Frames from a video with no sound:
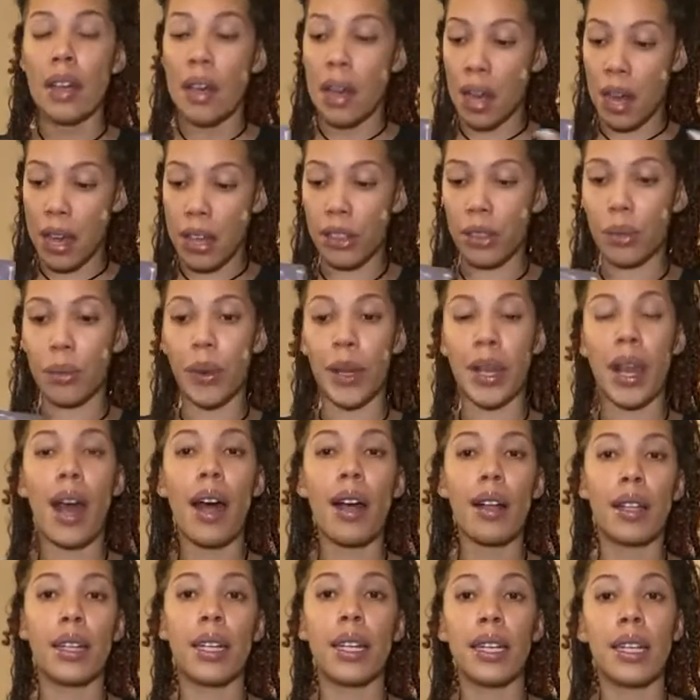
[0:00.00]
And the
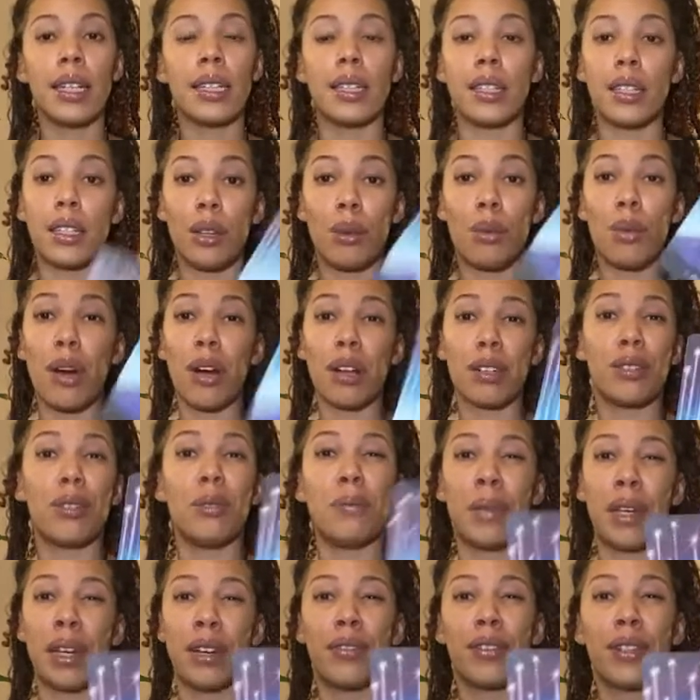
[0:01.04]
reality is that you are too
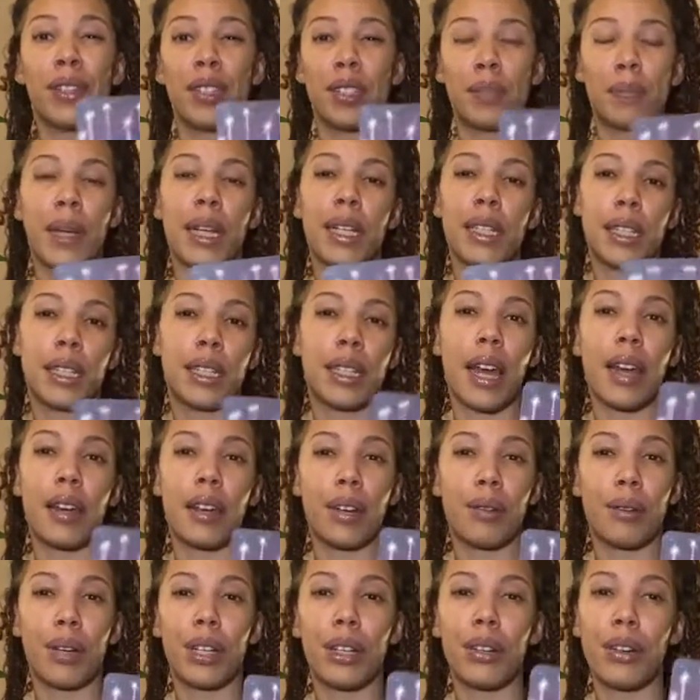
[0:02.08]
big for the spaces that
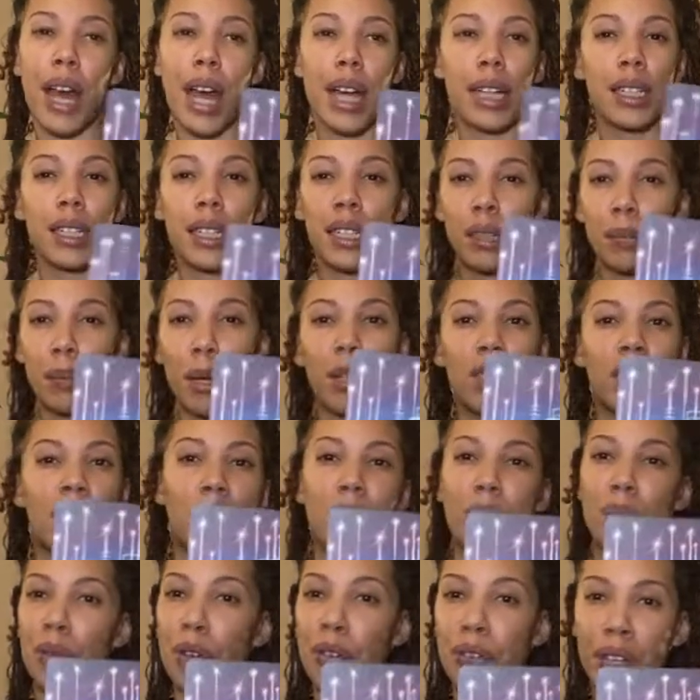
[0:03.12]
you're in. You're actually supposed to be
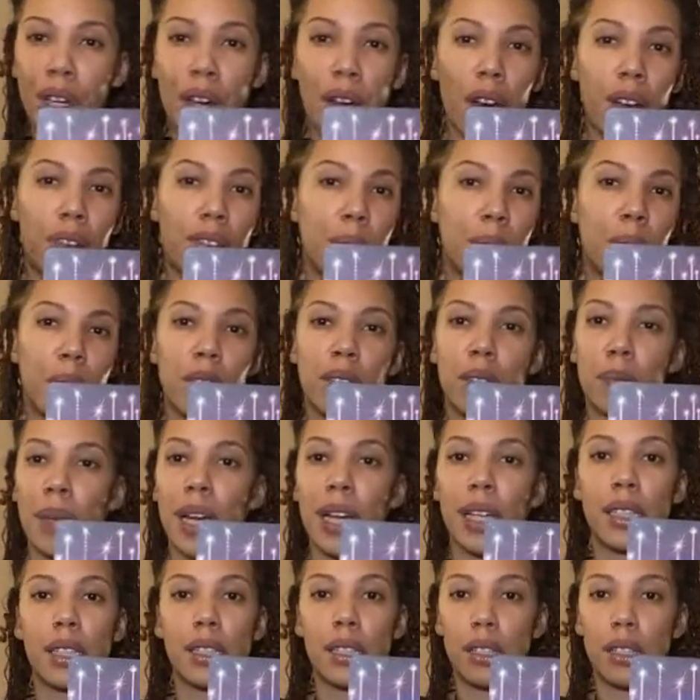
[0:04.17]
moving on from those spaces,